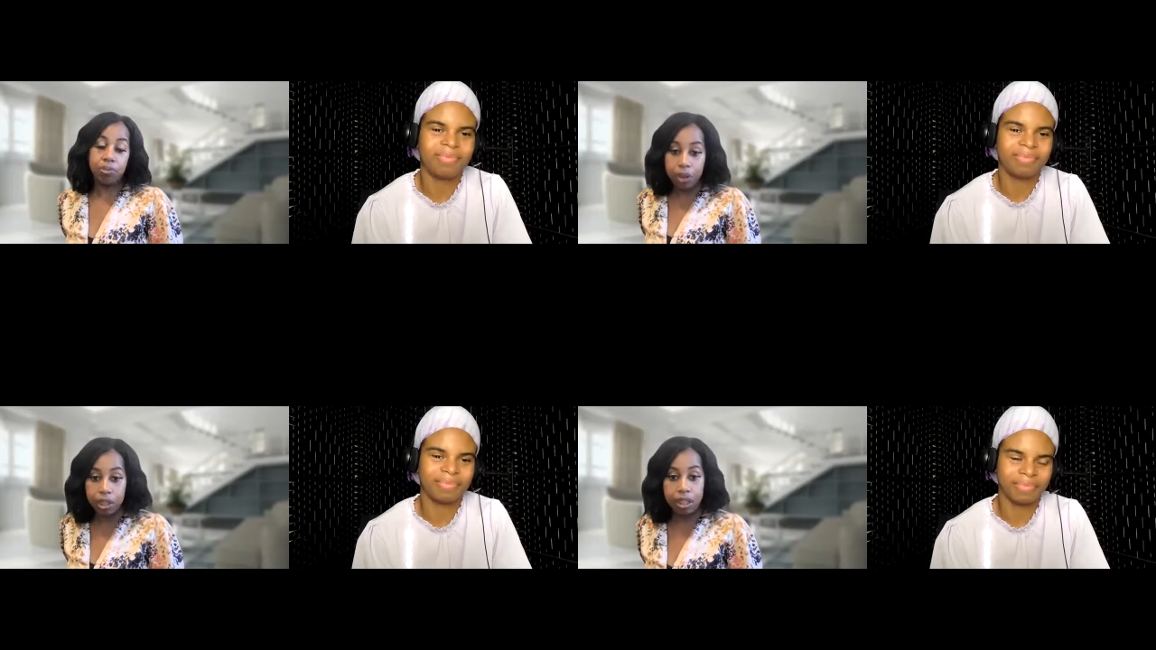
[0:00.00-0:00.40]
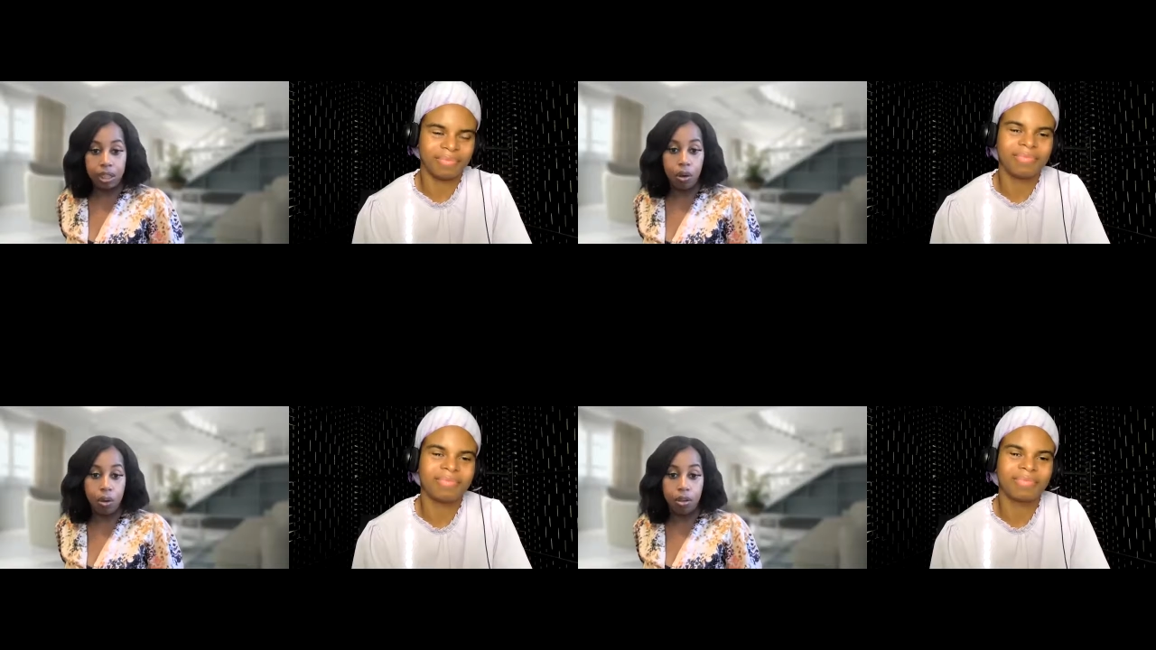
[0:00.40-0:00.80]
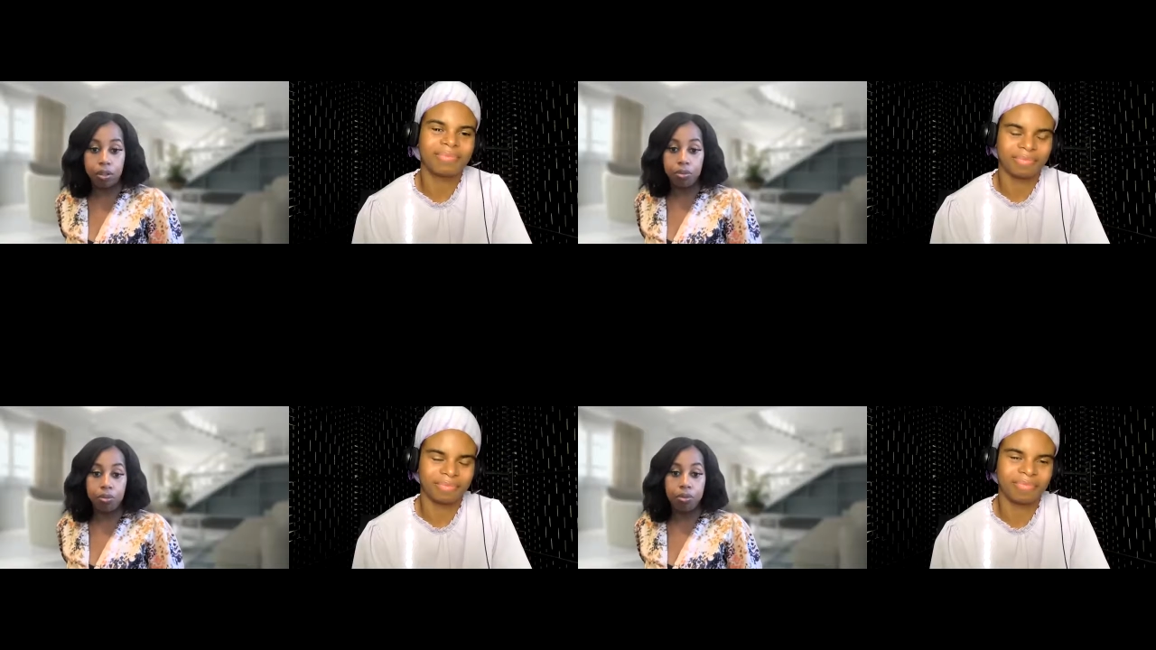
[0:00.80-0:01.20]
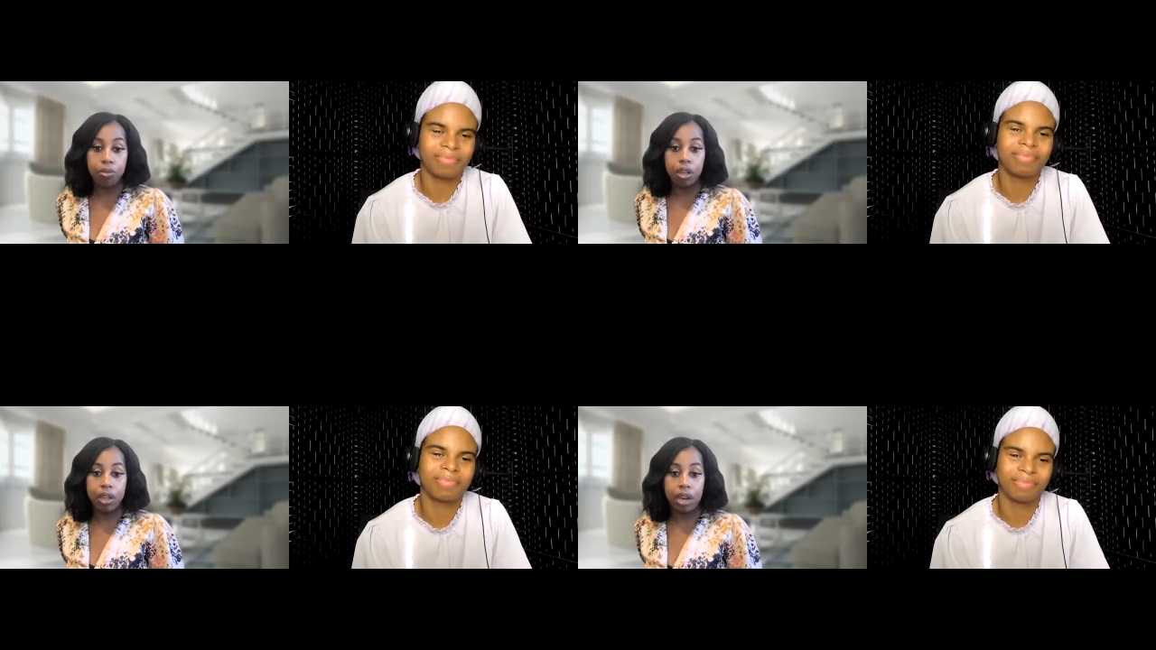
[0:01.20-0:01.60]
Speaker 1: really going through a
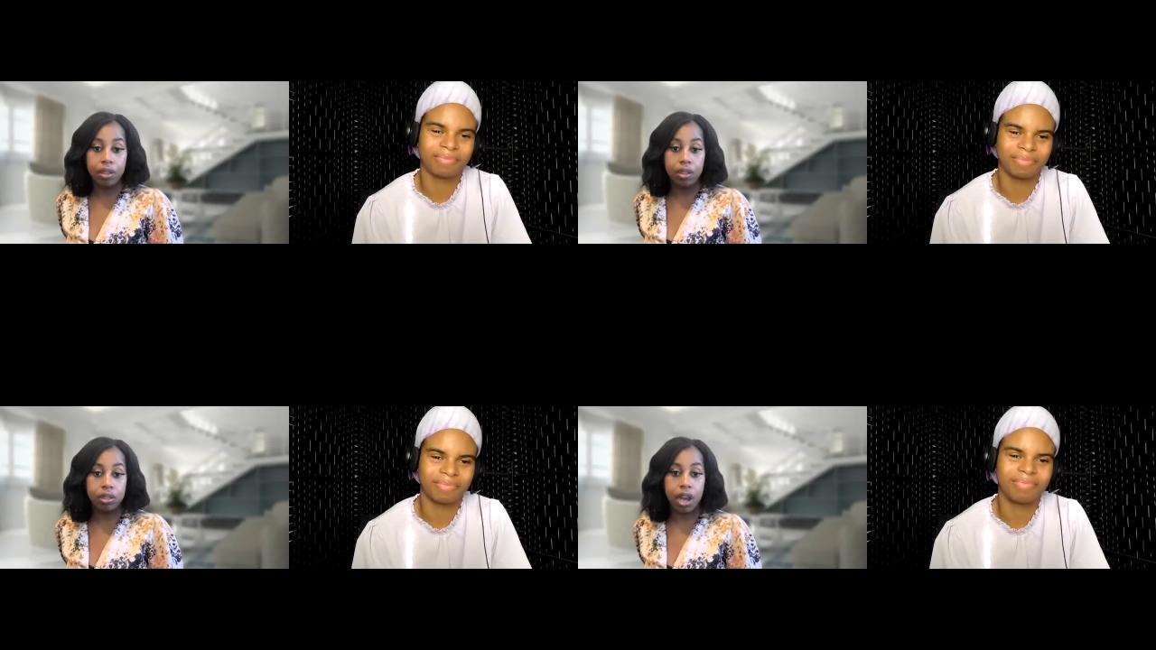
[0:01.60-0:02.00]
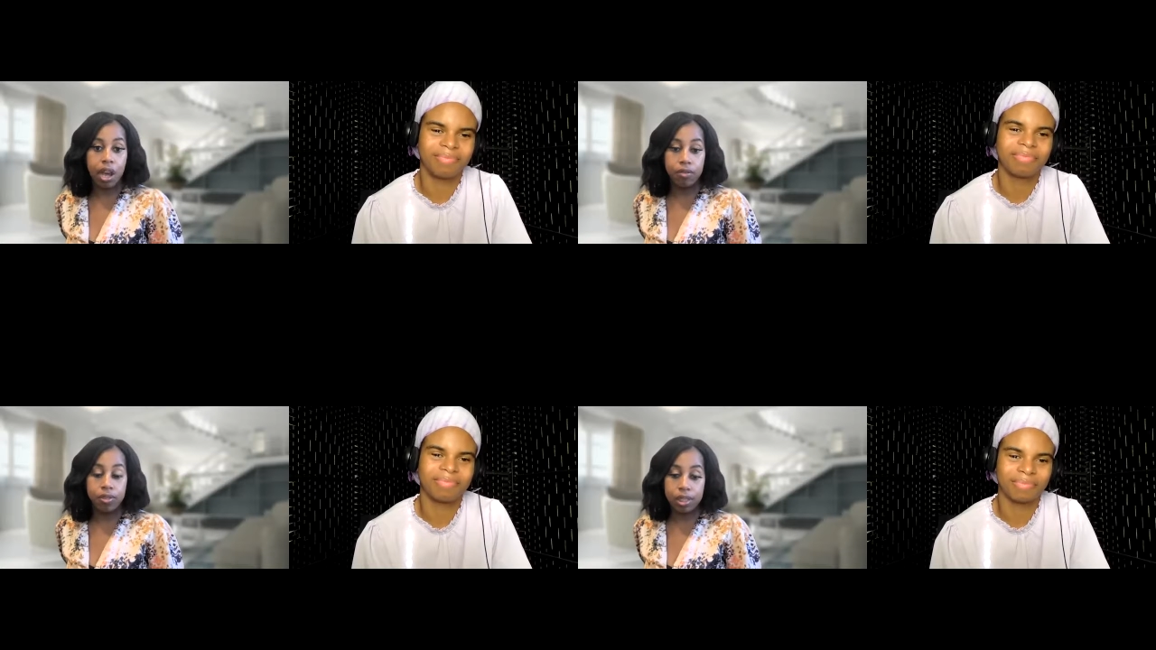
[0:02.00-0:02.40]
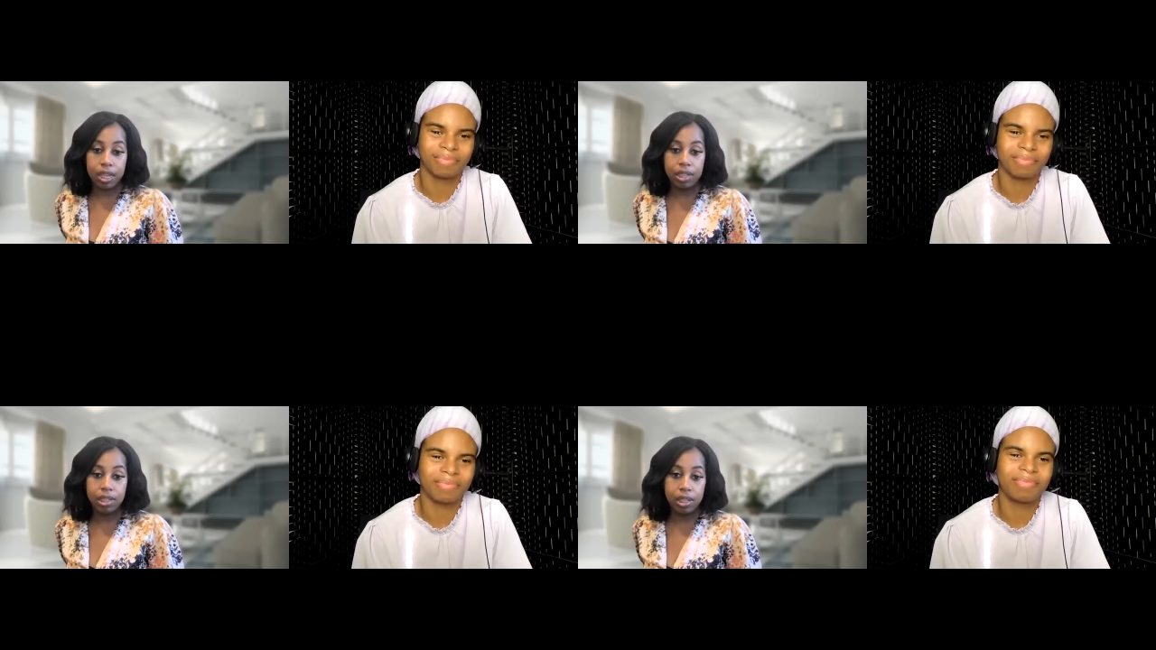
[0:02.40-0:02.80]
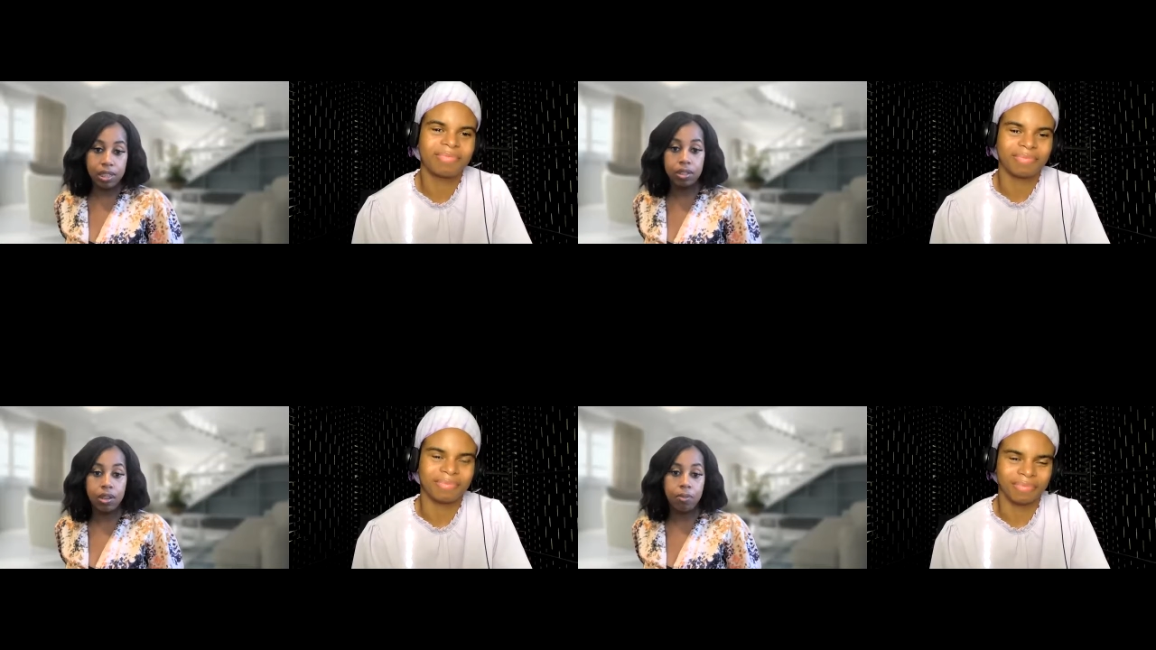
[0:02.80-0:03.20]
lot of those conversations is
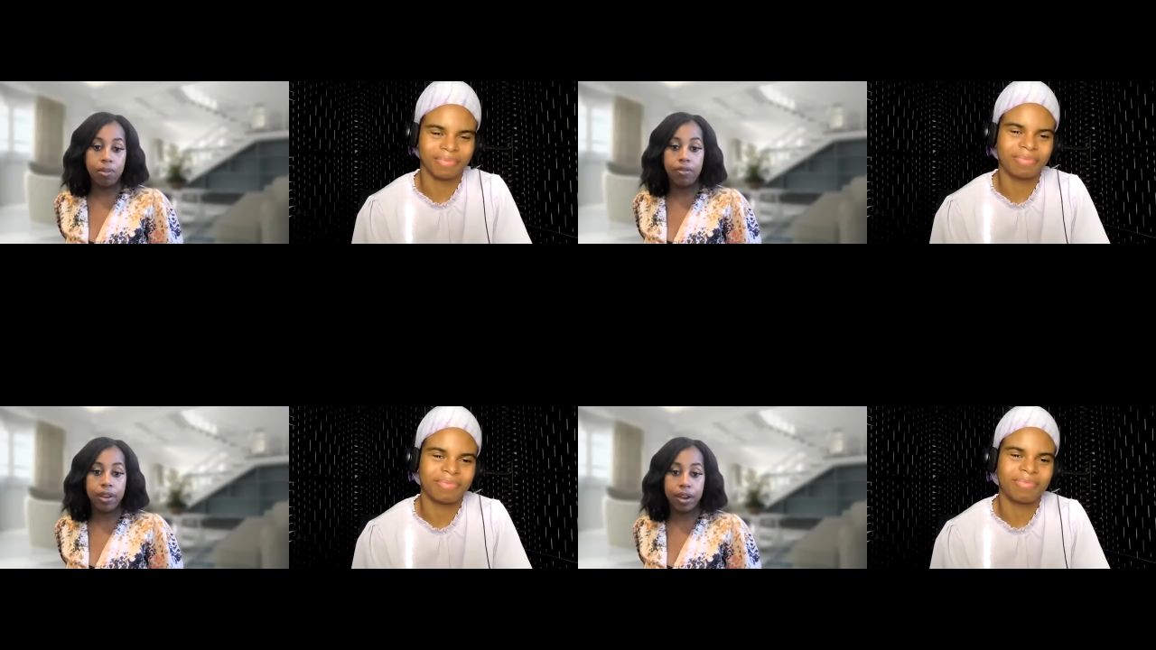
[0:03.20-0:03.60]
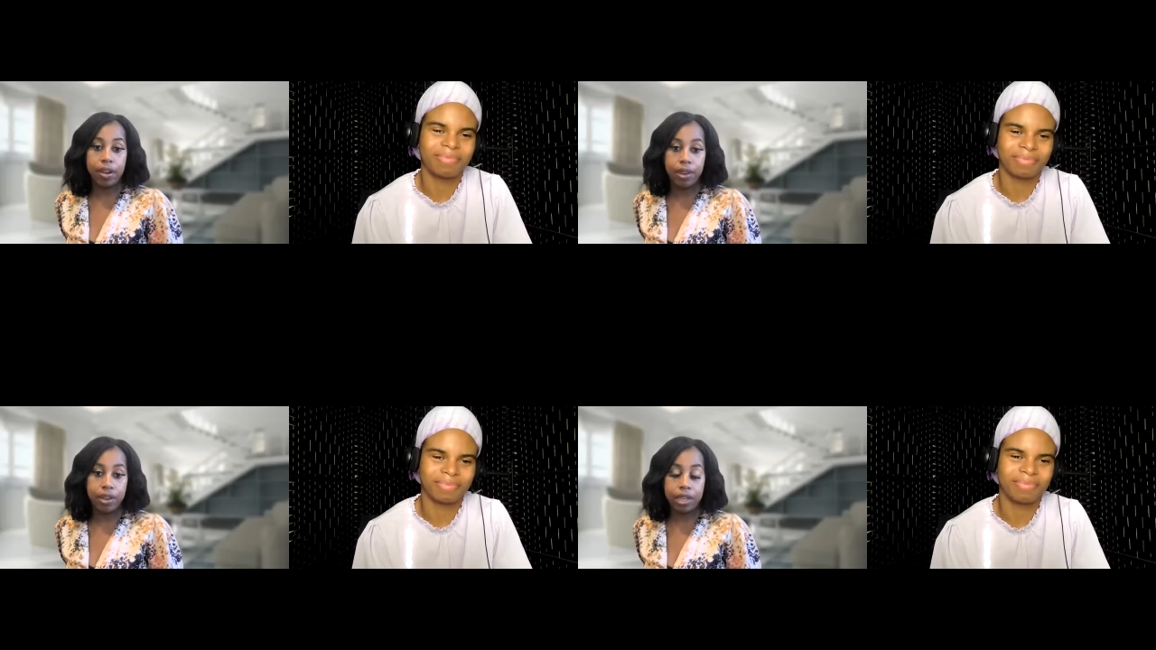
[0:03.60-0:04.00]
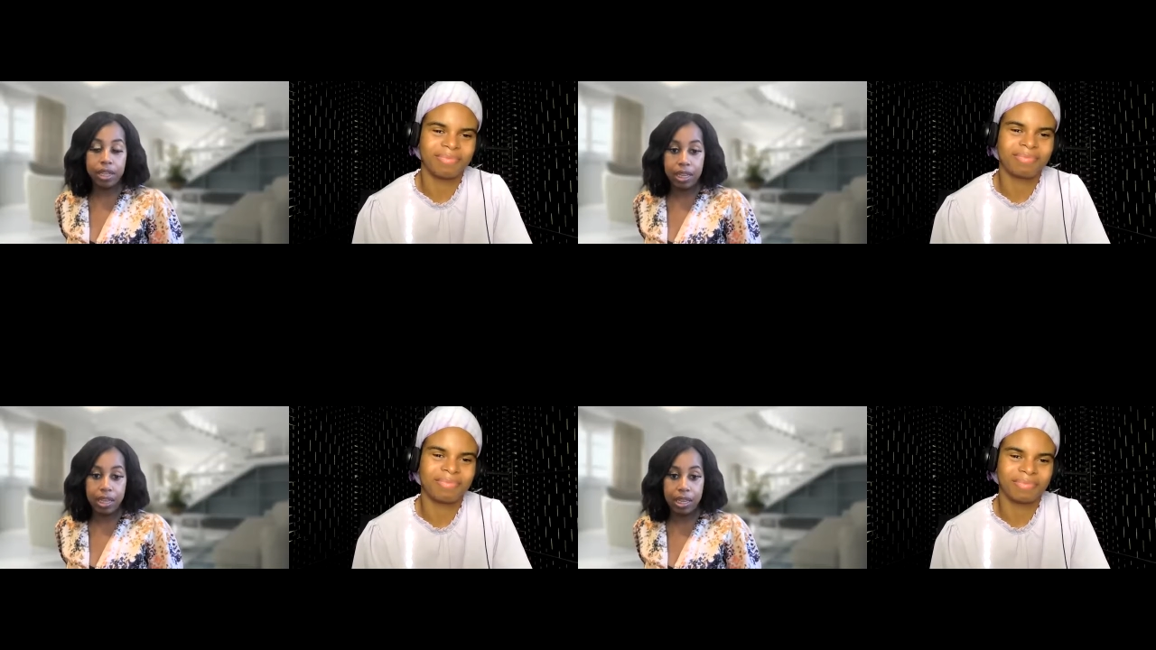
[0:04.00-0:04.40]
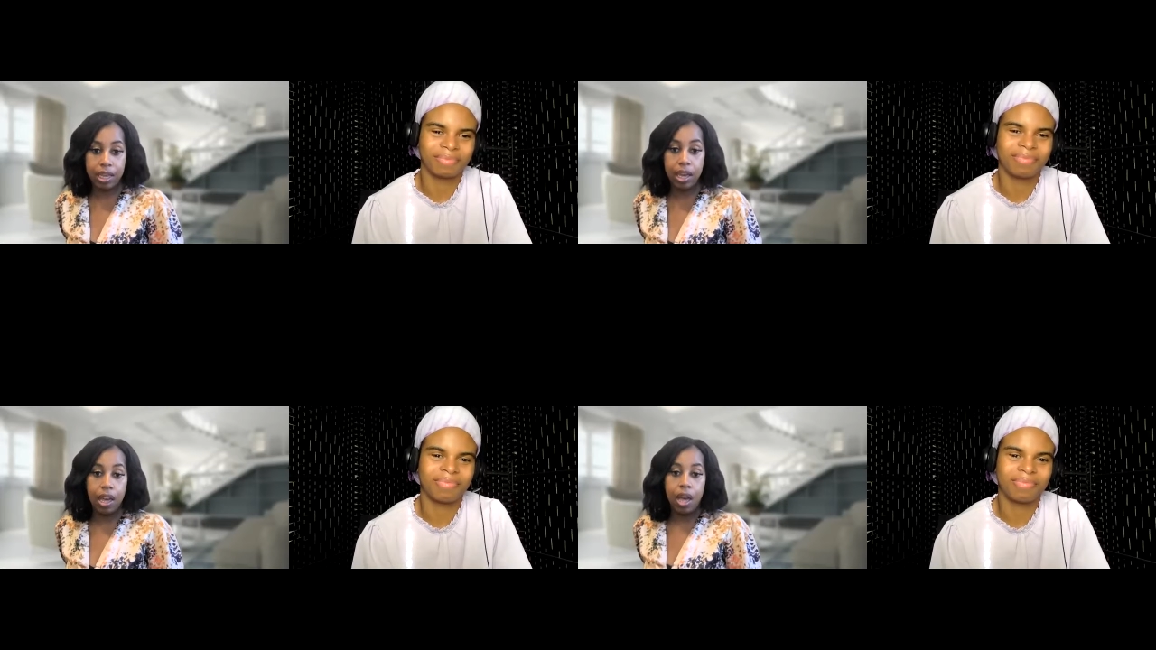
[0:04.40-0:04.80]
going to be very very key